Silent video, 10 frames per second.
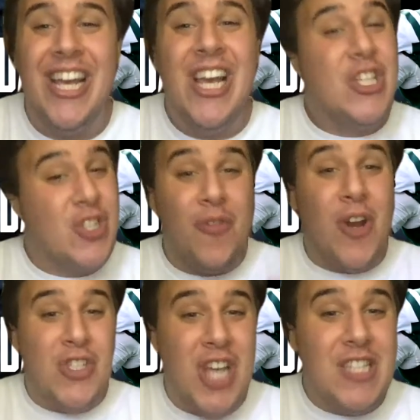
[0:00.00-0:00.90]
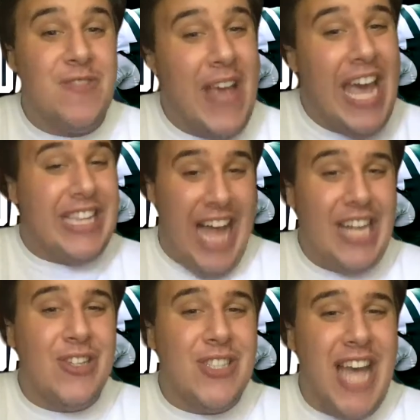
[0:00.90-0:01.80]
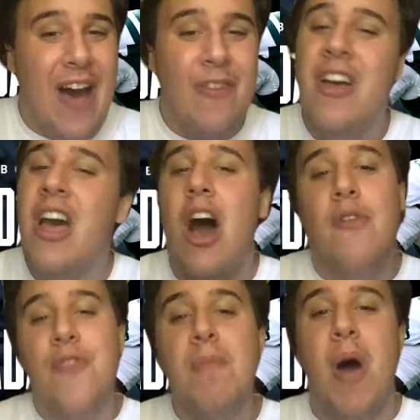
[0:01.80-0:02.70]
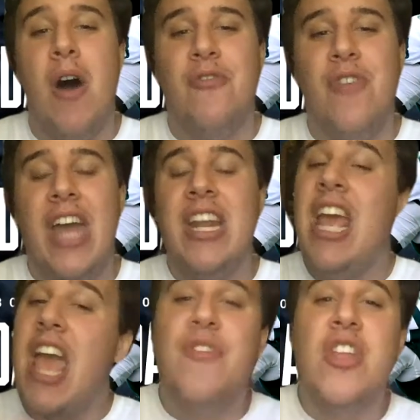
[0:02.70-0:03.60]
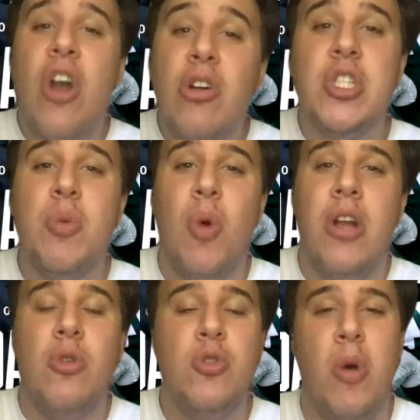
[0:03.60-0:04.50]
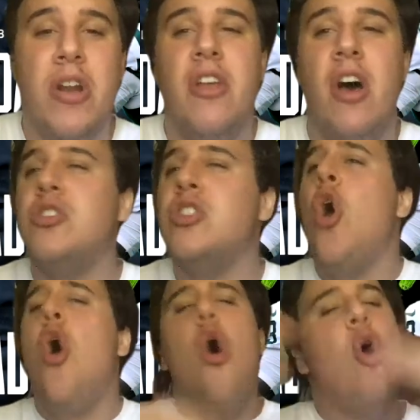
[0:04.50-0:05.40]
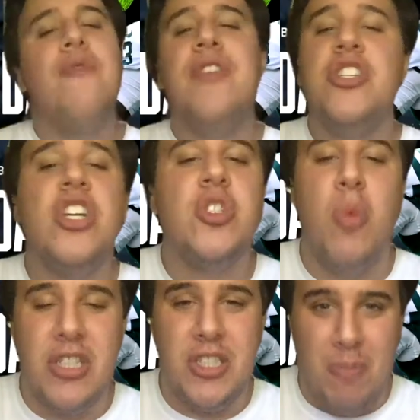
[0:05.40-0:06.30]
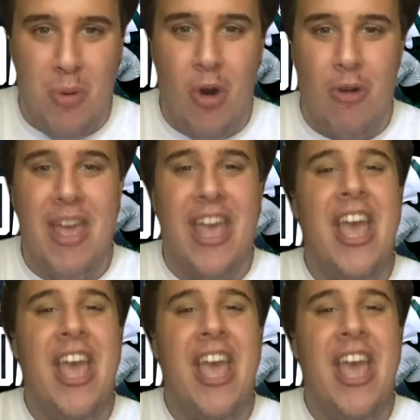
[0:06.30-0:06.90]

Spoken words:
So if you're a Jets fan like yourself, a football fan, if you know someone who's one of those, or if you just want to support me,